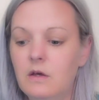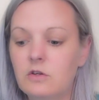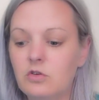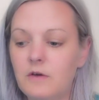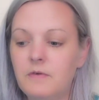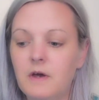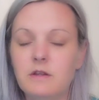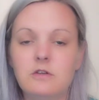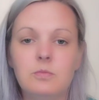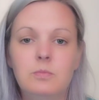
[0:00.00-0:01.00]
So I found
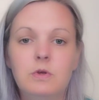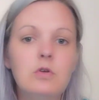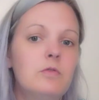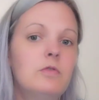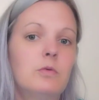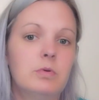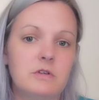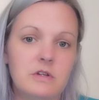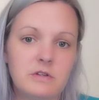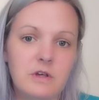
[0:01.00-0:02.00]
this beautiful
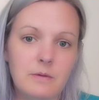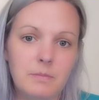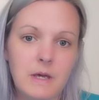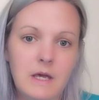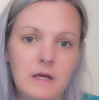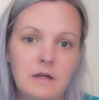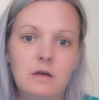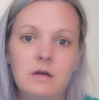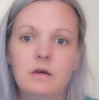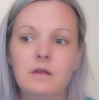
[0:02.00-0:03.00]
Princess Cut band.
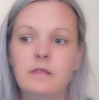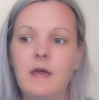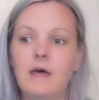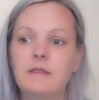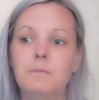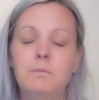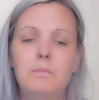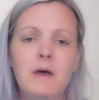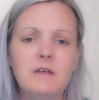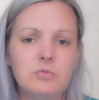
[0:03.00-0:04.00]
They had the
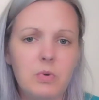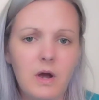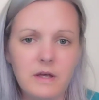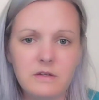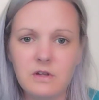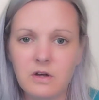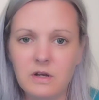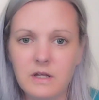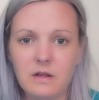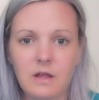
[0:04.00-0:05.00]
best price on
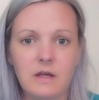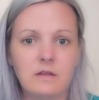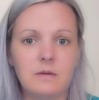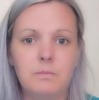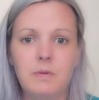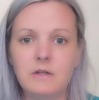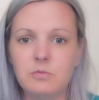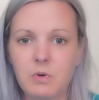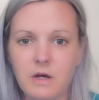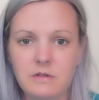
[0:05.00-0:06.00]
it, like the best
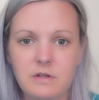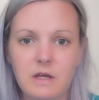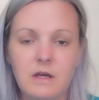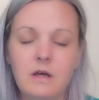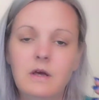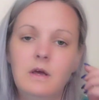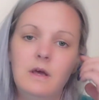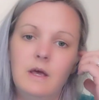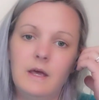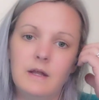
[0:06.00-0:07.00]
pricing.
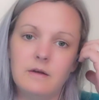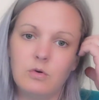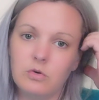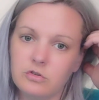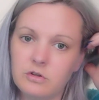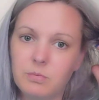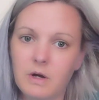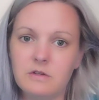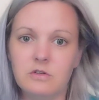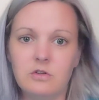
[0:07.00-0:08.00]
And of course, the
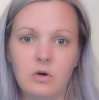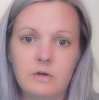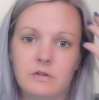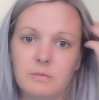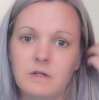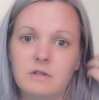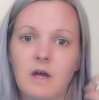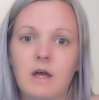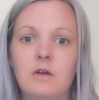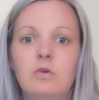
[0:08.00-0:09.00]
price is always in my
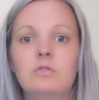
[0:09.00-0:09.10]
title.